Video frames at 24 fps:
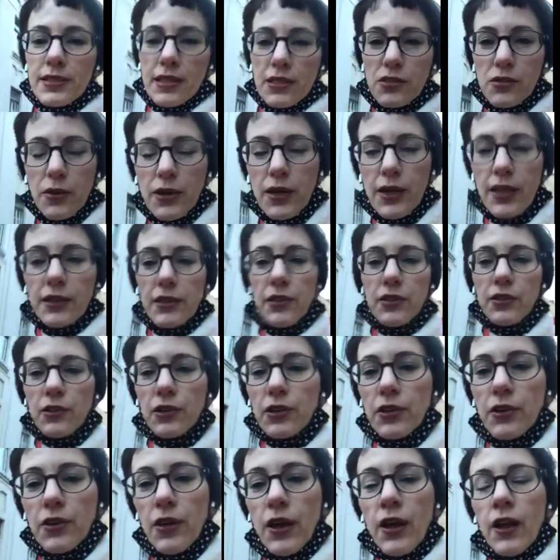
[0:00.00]
that's why I
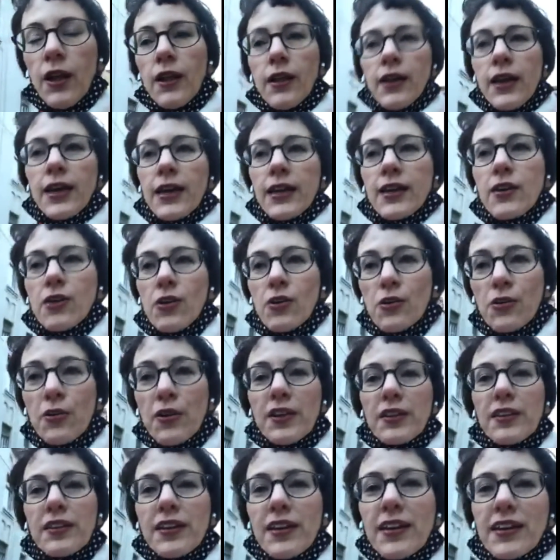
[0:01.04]
took you and
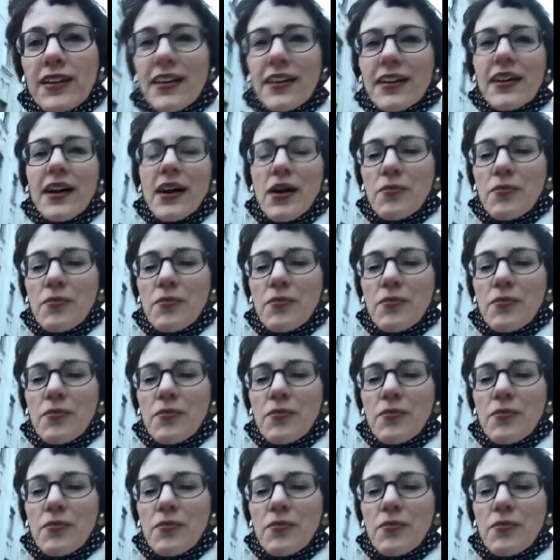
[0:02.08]
already